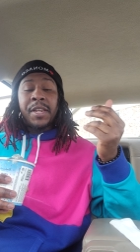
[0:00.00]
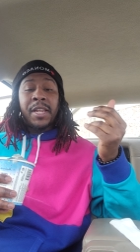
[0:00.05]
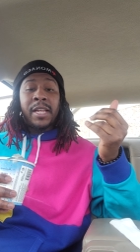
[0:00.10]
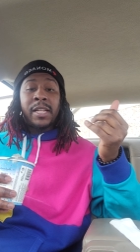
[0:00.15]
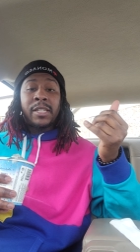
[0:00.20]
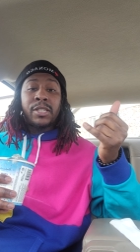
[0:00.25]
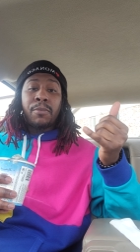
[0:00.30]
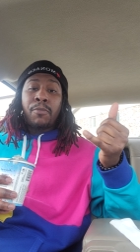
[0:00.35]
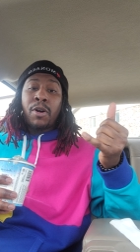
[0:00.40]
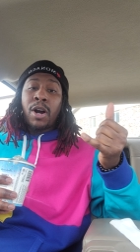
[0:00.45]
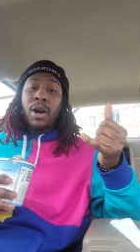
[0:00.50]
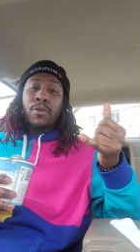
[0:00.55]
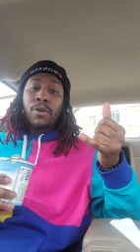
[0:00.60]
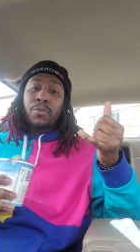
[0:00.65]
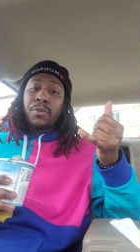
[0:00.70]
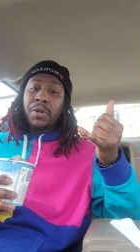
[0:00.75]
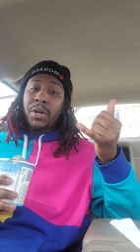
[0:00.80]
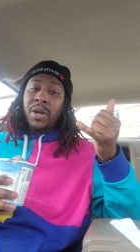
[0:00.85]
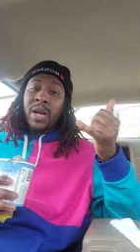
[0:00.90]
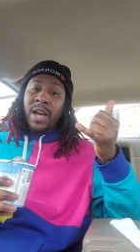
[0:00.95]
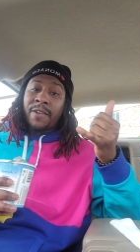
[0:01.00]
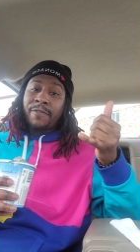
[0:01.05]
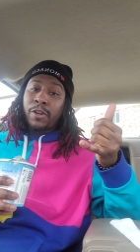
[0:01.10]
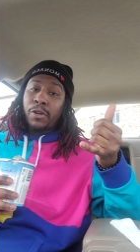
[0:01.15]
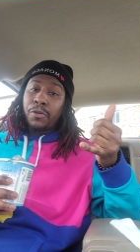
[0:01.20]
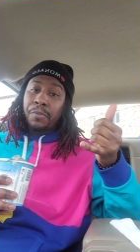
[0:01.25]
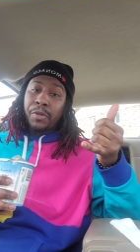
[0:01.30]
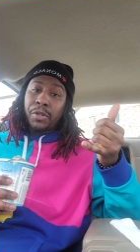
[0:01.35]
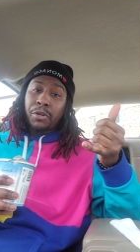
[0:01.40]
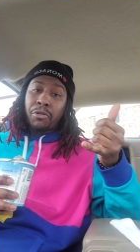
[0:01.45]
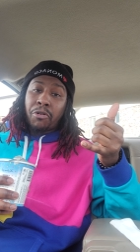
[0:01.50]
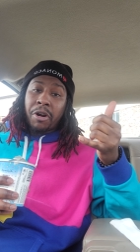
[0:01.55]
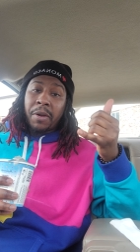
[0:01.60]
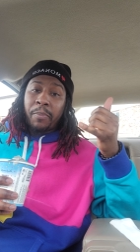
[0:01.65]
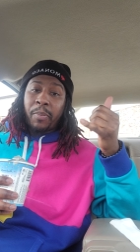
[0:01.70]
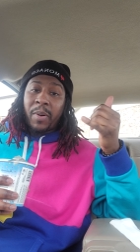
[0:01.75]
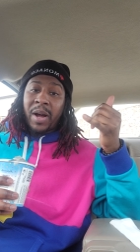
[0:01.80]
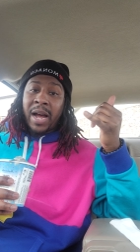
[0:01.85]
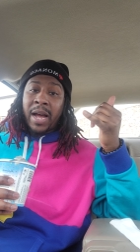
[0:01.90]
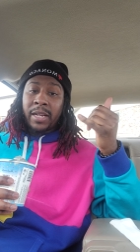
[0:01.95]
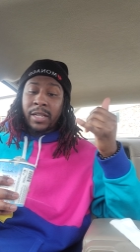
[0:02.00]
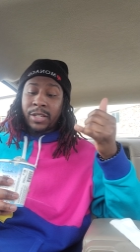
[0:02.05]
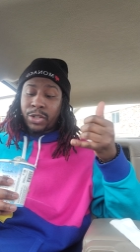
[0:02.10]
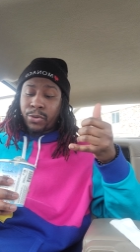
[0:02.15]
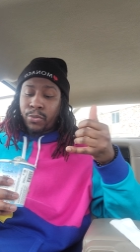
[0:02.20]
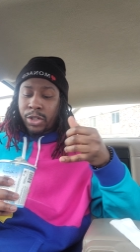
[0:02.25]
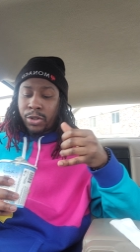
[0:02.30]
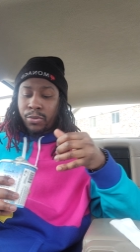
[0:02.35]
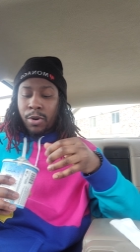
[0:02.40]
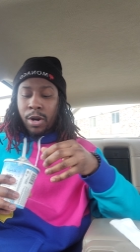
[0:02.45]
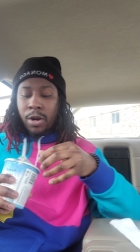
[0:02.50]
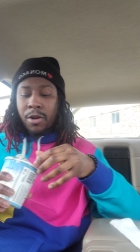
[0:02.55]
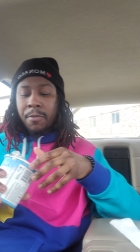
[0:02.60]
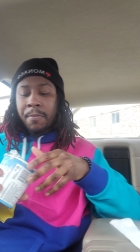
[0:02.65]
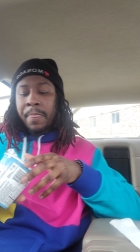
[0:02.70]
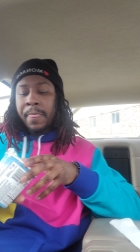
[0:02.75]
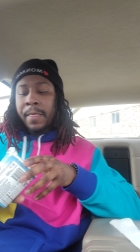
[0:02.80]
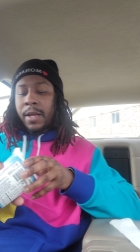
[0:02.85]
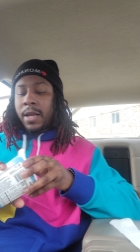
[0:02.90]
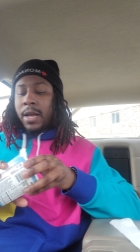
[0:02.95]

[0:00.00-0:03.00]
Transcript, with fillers: And then tomorrow we'll have oatmeal cream pie and Swiss roll.